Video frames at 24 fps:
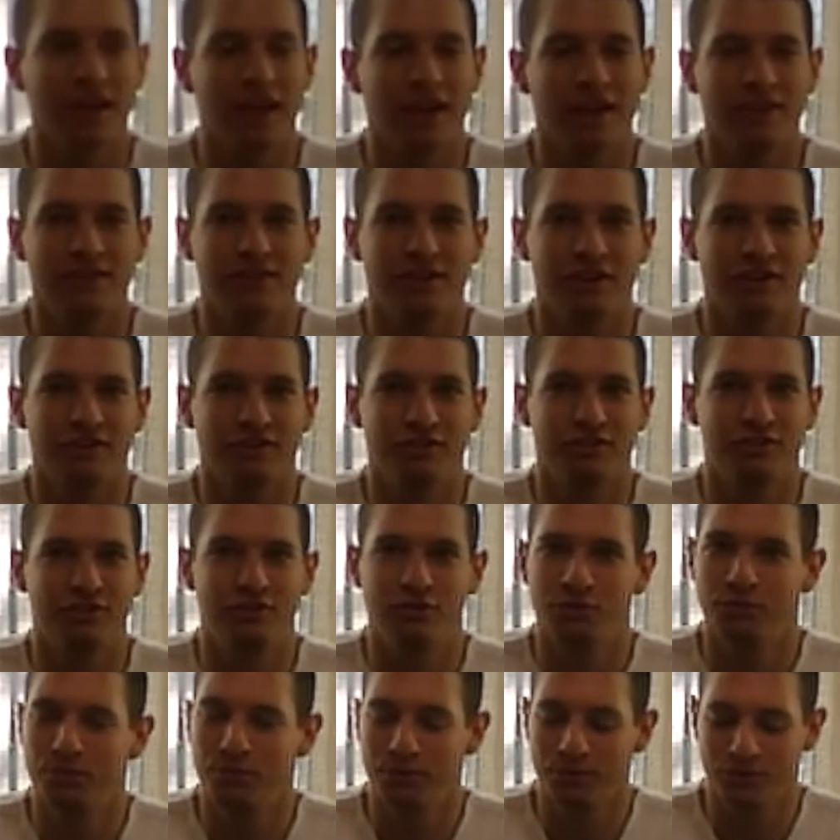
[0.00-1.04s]
It's not
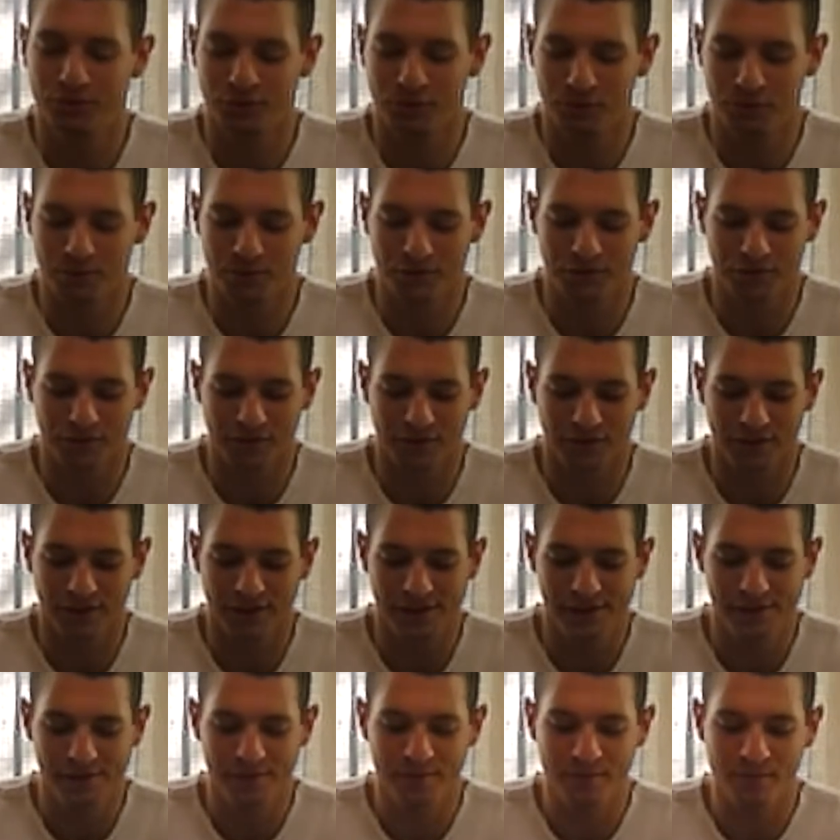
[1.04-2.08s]
super
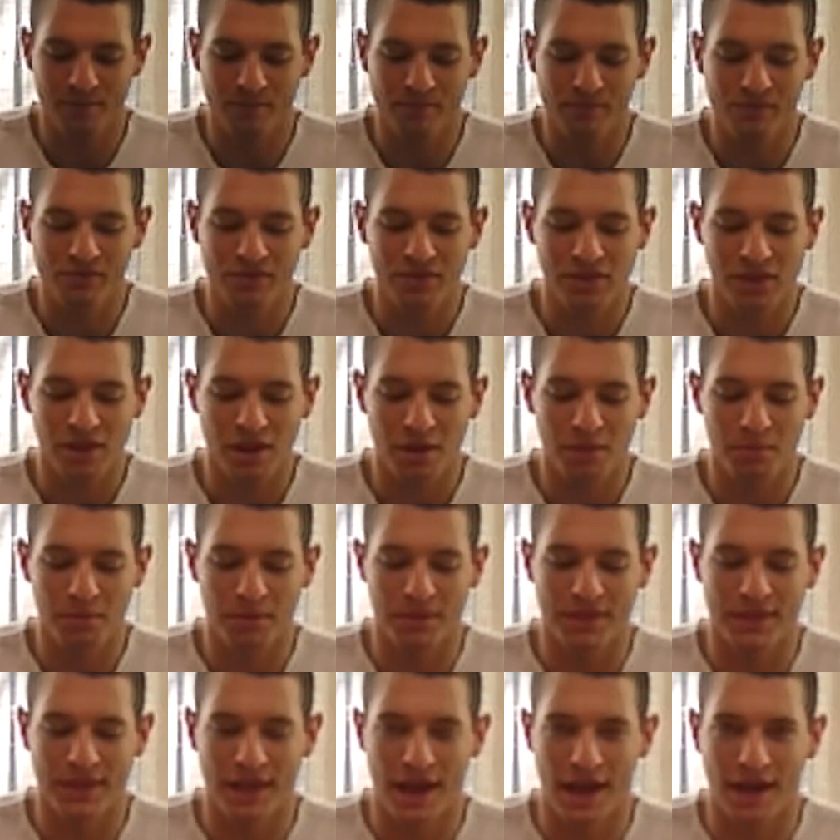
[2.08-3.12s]
sugary,
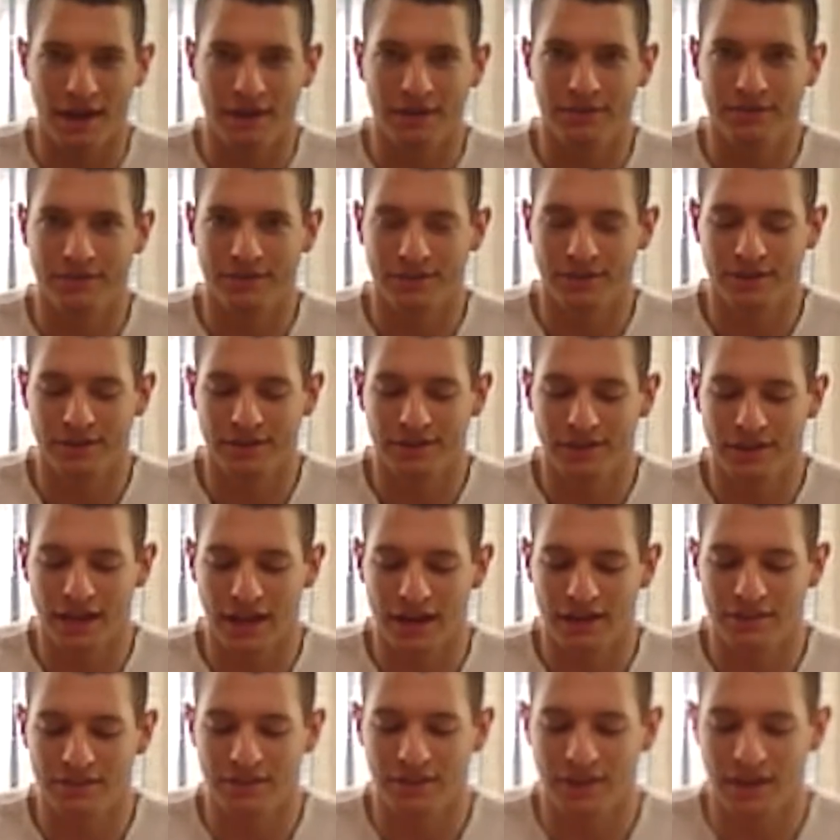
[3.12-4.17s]
but that is good.
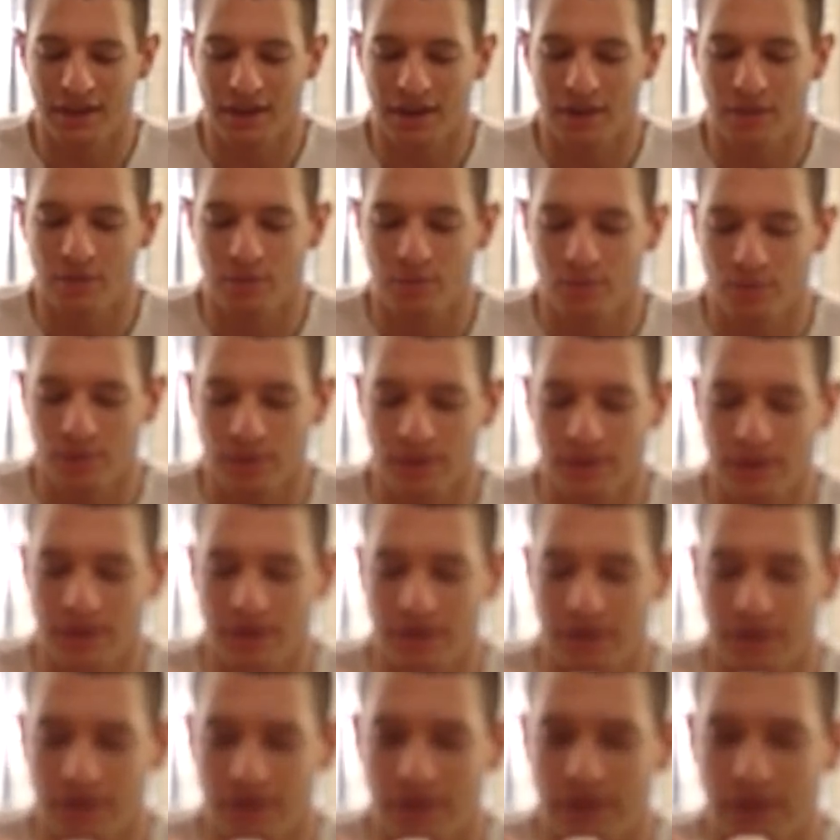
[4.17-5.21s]
That is like a really
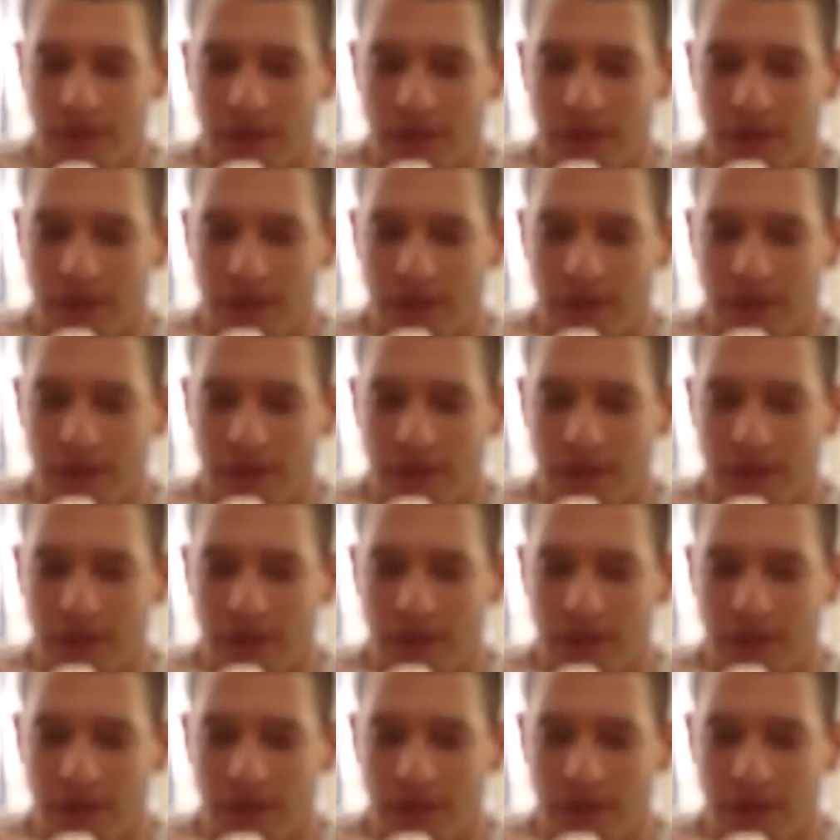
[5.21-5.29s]
good